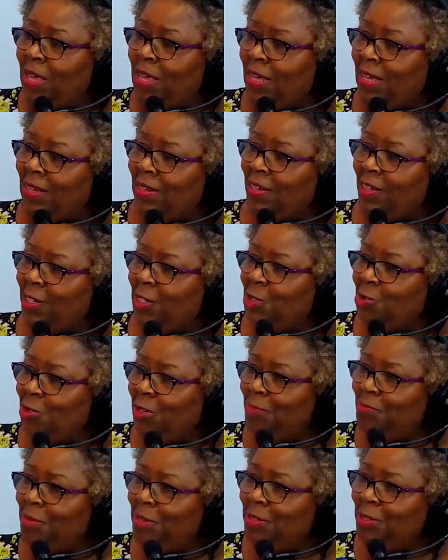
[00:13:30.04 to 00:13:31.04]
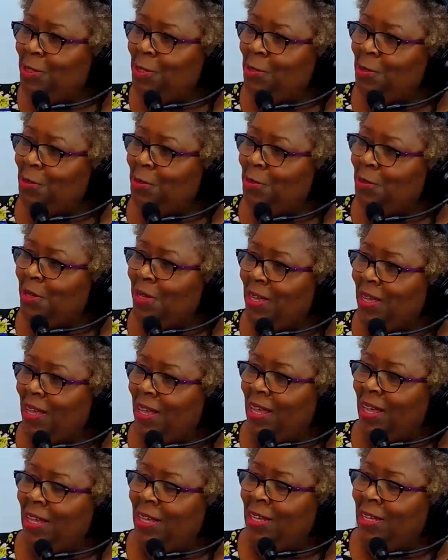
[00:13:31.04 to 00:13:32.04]
they can contribute to
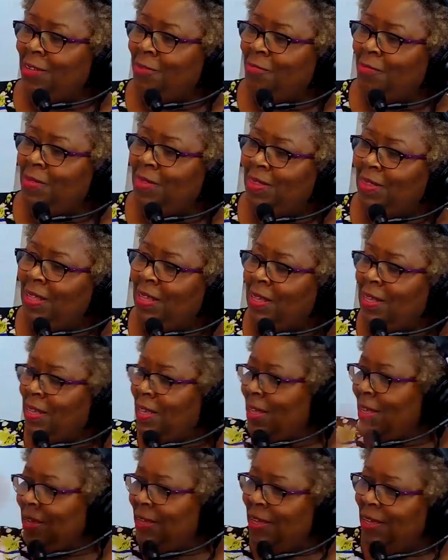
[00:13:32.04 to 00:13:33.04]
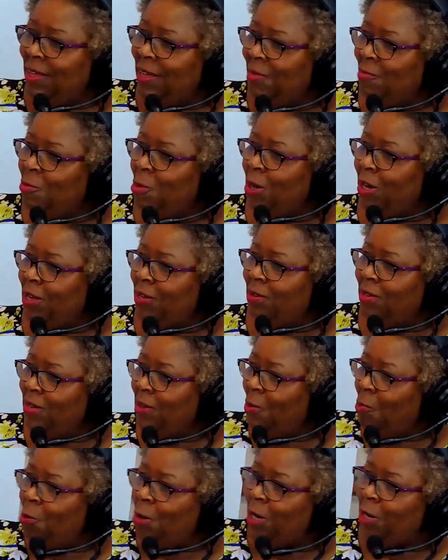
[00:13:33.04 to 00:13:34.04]
um, a work
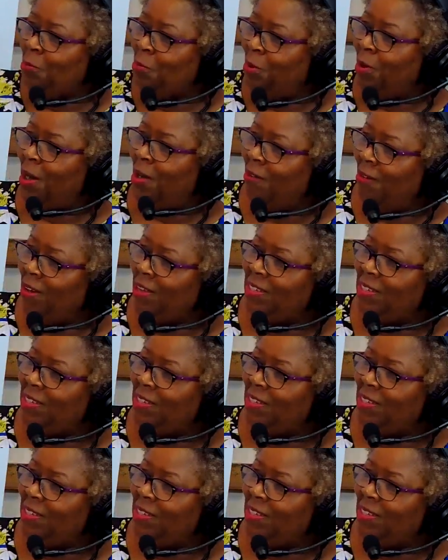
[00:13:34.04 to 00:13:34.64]
in progress.